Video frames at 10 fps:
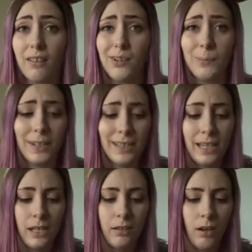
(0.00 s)
that you might
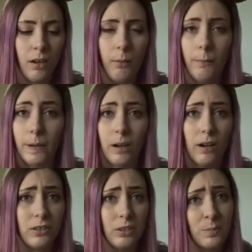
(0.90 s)
need. But
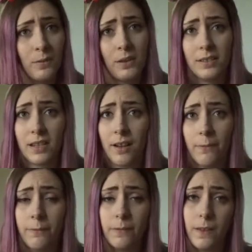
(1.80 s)
I just prefer to have